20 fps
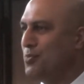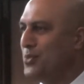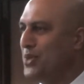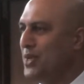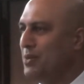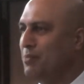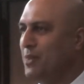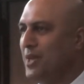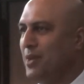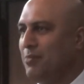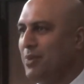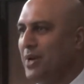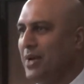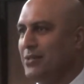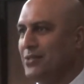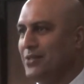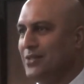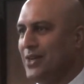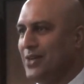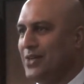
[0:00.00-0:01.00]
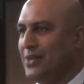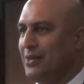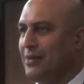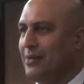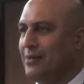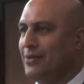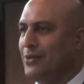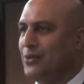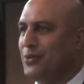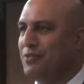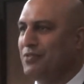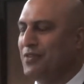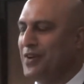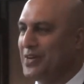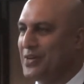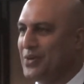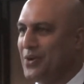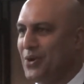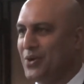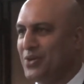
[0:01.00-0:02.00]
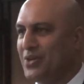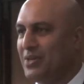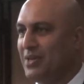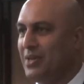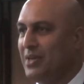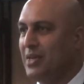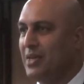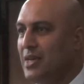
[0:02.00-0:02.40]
million on that glorified garden.